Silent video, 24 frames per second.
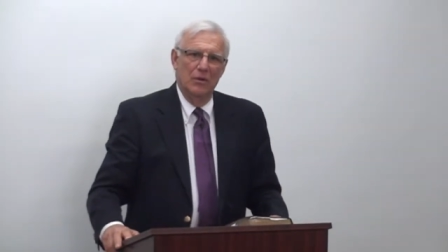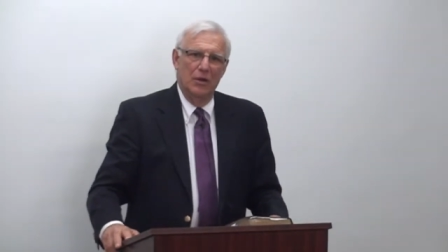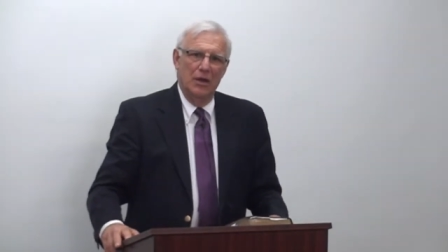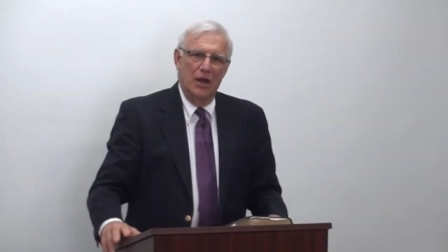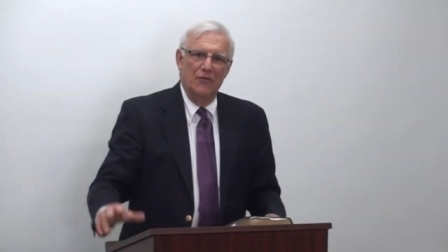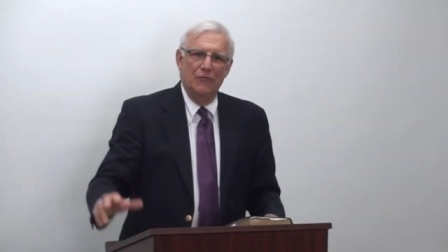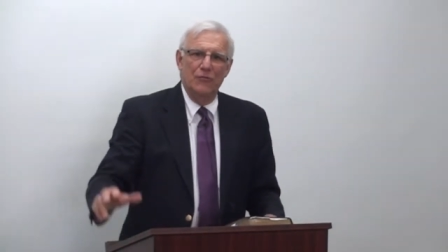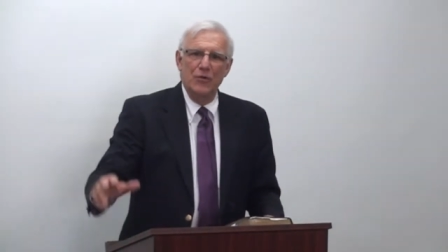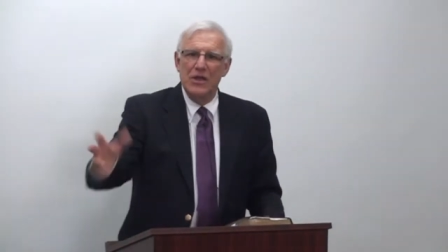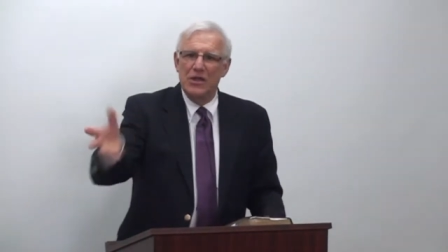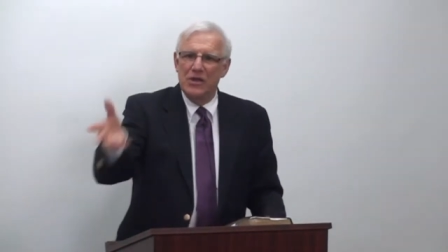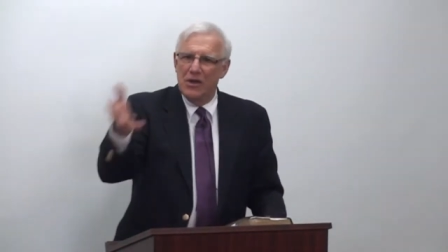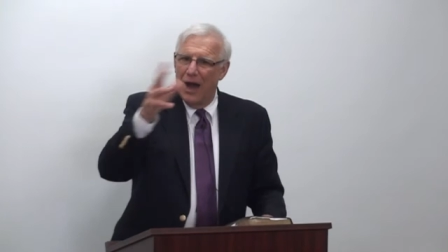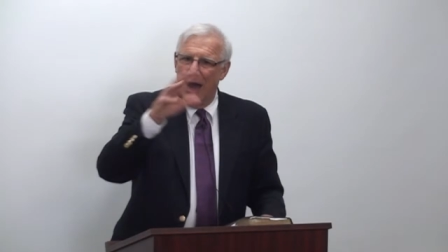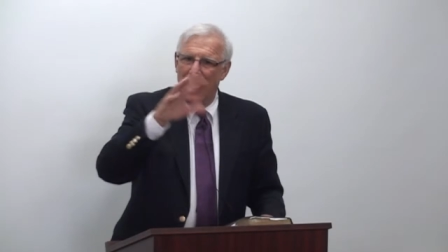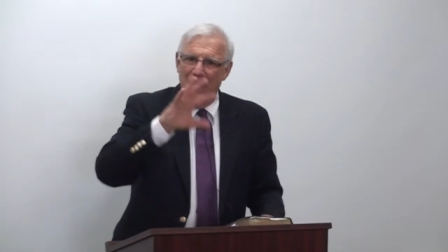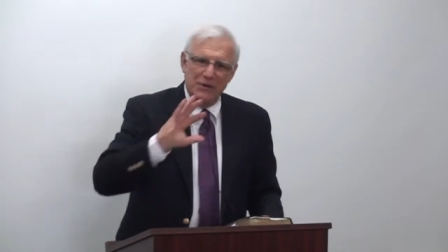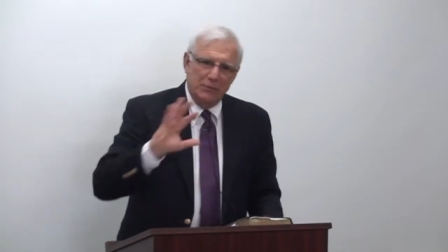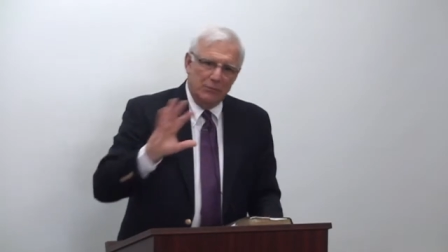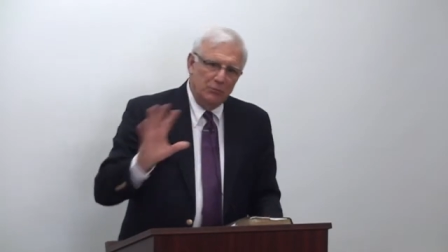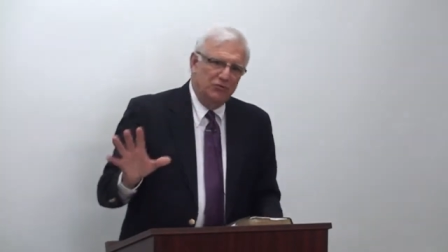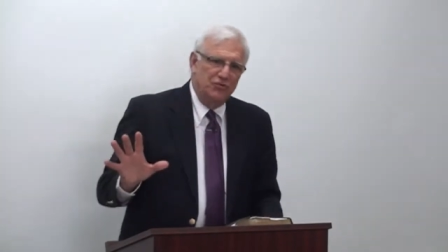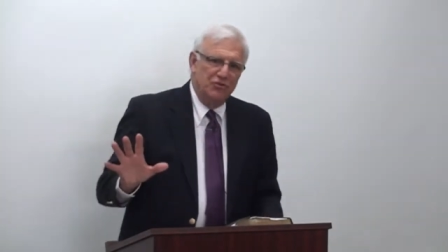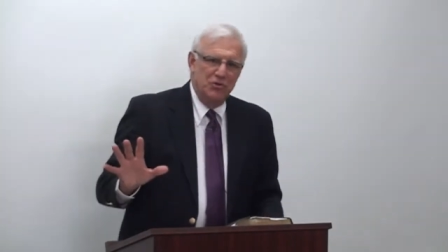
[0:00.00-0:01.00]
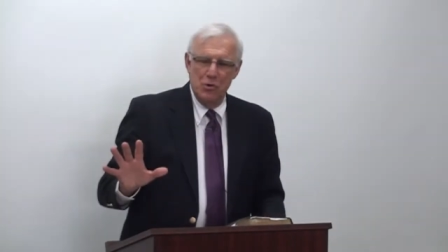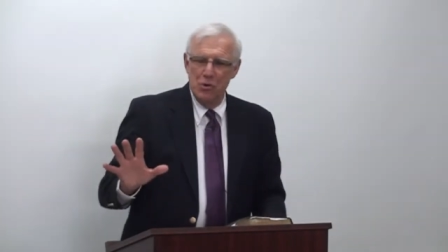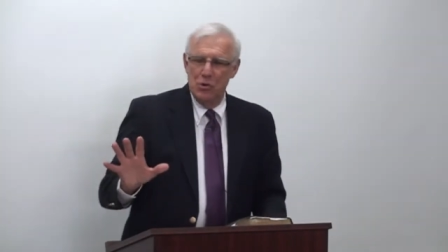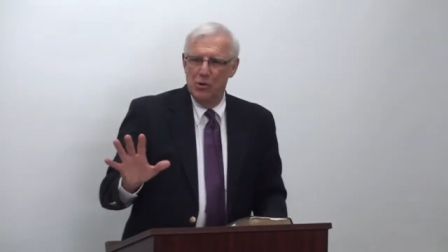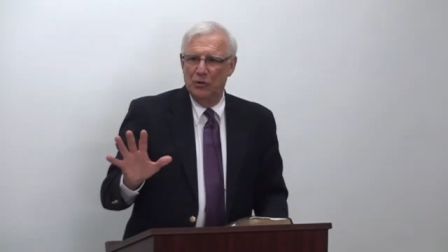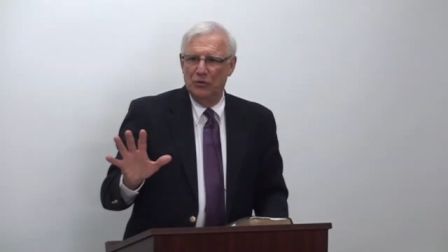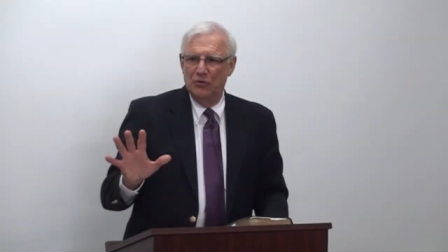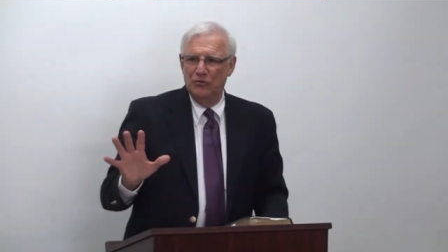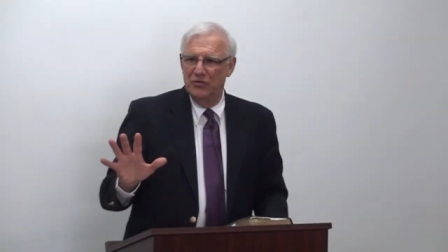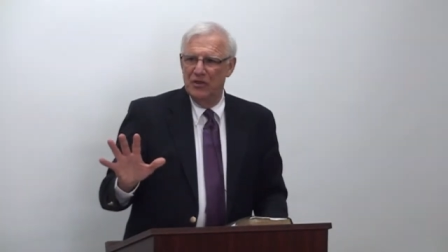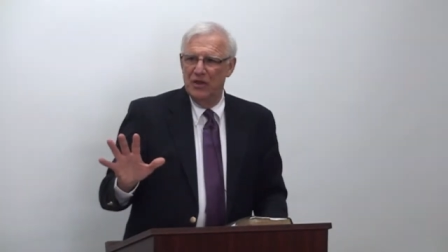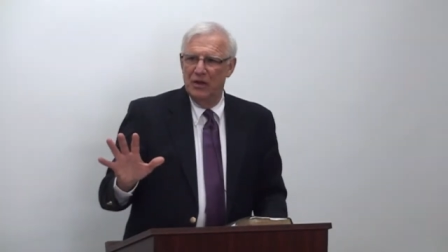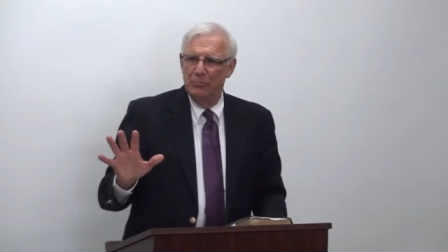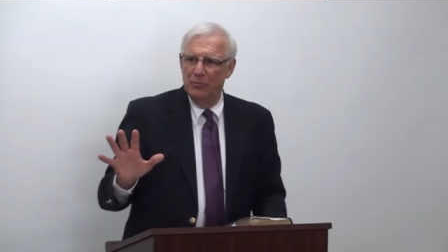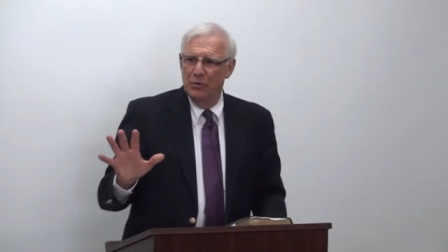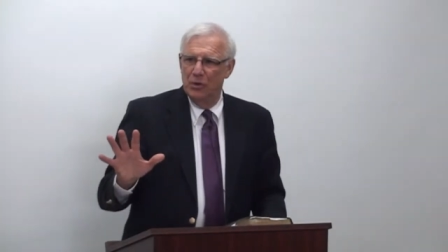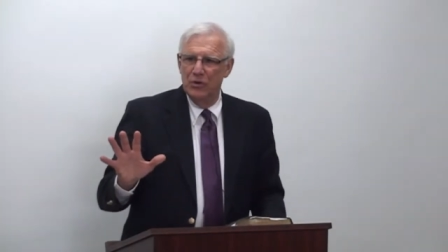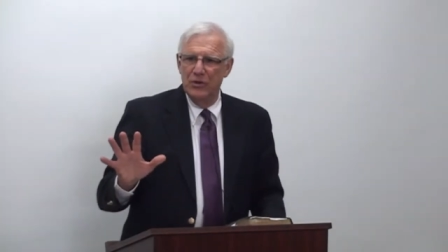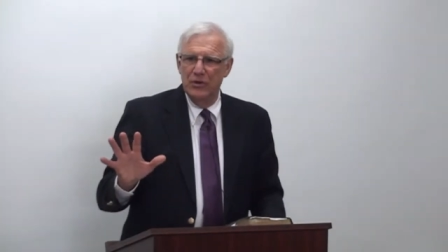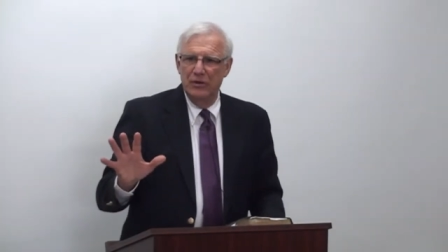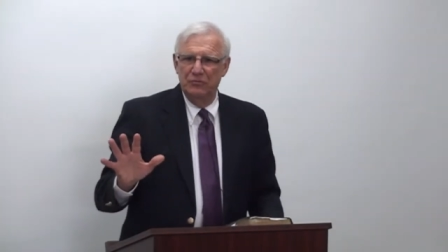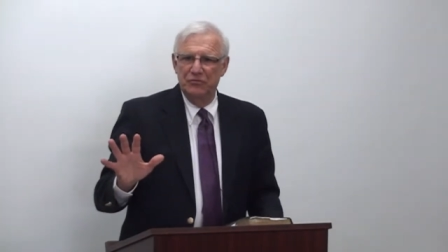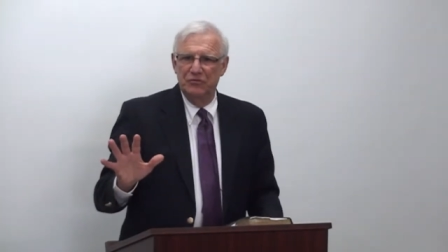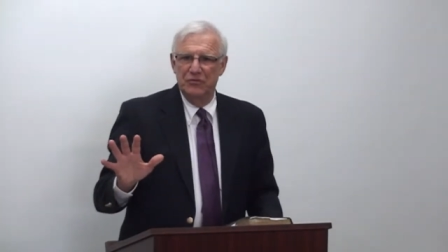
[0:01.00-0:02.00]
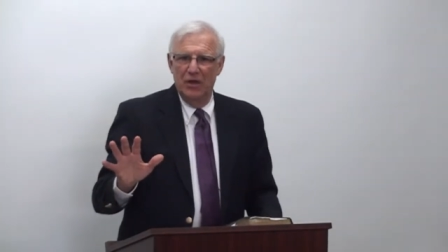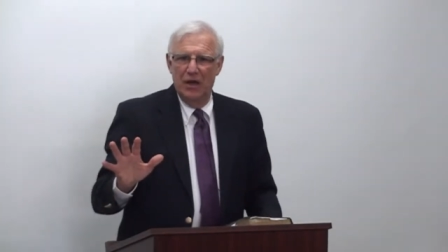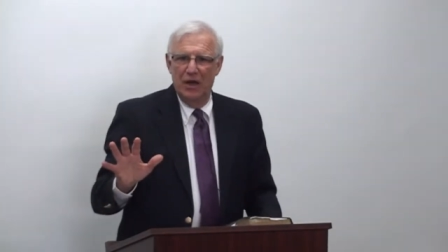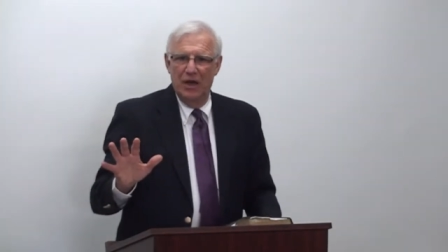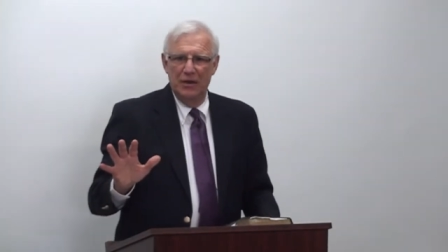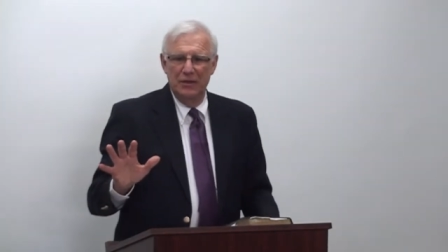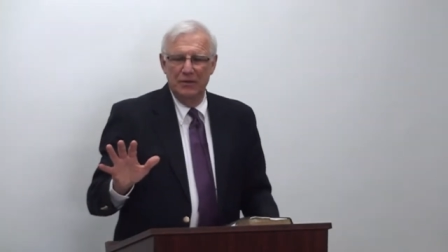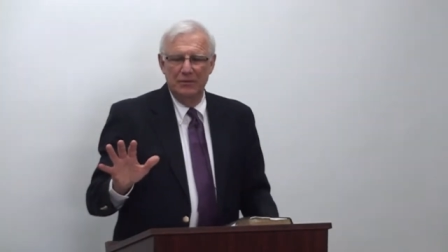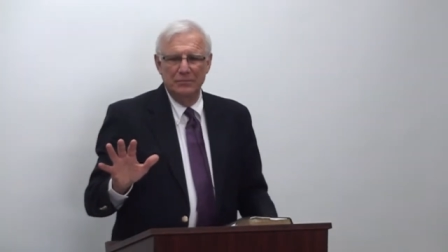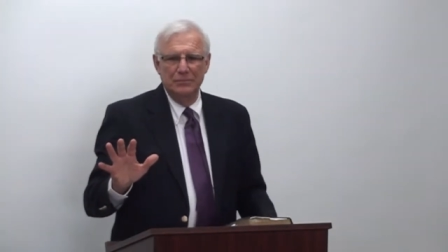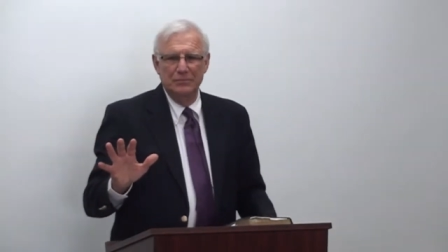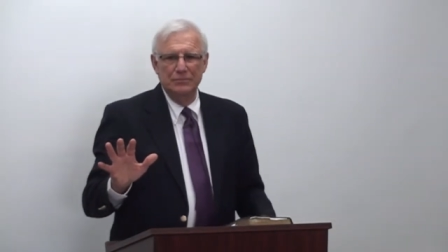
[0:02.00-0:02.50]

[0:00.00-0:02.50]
Every kind of church that believes that